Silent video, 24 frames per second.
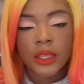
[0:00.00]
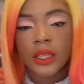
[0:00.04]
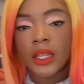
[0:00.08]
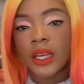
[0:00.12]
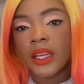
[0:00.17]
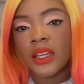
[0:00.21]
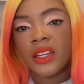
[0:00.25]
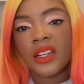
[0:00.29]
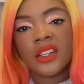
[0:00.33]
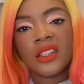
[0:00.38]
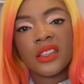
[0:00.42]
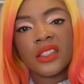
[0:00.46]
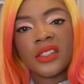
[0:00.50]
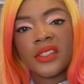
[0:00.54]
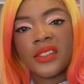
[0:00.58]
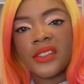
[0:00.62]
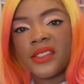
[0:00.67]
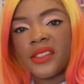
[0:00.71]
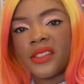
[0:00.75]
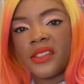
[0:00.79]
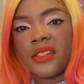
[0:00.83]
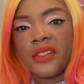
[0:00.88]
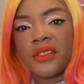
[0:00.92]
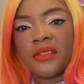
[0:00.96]
light colors,
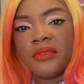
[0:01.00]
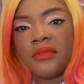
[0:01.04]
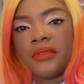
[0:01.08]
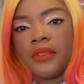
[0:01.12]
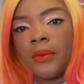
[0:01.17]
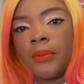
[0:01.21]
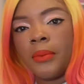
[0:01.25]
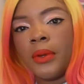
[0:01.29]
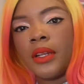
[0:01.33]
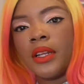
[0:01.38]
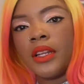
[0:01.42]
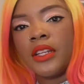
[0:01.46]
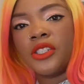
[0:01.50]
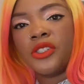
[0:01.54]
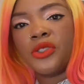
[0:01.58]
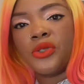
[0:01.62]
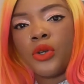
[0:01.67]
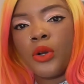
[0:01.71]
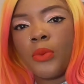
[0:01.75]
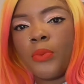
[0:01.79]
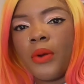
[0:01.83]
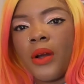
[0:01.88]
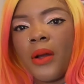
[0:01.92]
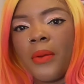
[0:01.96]
so they might not
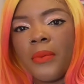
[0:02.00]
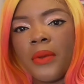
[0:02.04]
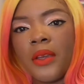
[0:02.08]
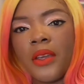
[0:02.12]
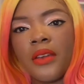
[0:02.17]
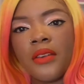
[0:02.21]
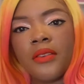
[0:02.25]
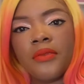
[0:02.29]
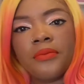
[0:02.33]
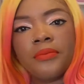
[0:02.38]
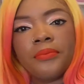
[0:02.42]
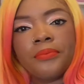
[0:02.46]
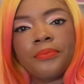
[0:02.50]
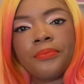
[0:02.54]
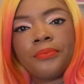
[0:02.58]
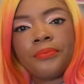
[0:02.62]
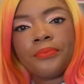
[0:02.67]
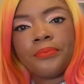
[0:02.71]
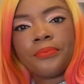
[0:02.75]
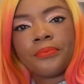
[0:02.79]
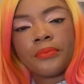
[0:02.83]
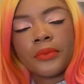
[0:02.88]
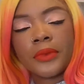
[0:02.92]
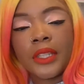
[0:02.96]
show up on me.
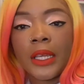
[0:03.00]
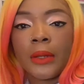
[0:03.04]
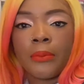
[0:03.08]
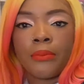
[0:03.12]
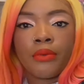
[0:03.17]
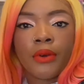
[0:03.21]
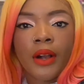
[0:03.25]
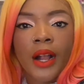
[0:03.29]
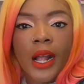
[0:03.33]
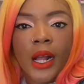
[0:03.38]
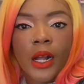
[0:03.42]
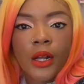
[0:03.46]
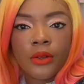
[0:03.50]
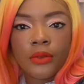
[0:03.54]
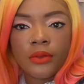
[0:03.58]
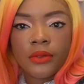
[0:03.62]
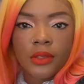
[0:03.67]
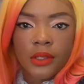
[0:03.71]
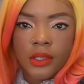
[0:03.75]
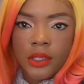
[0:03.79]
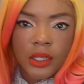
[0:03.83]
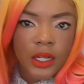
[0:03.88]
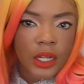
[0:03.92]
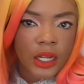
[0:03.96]
Like
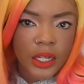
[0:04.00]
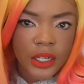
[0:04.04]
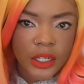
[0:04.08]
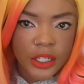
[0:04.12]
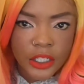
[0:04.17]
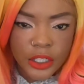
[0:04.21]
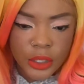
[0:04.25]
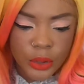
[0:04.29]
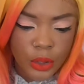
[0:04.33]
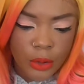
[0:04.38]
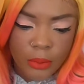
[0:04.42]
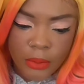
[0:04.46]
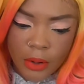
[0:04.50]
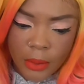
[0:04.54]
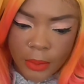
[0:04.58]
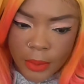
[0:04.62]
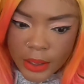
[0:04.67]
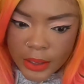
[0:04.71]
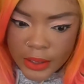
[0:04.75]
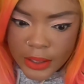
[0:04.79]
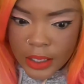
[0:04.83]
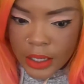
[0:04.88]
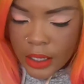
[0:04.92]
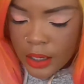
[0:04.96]
browns, they're not going to show up on
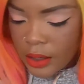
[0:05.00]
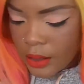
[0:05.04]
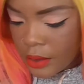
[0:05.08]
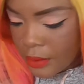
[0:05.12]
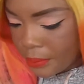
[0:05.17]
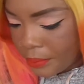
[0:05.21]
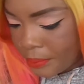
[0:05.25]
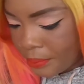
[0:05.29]
my skin.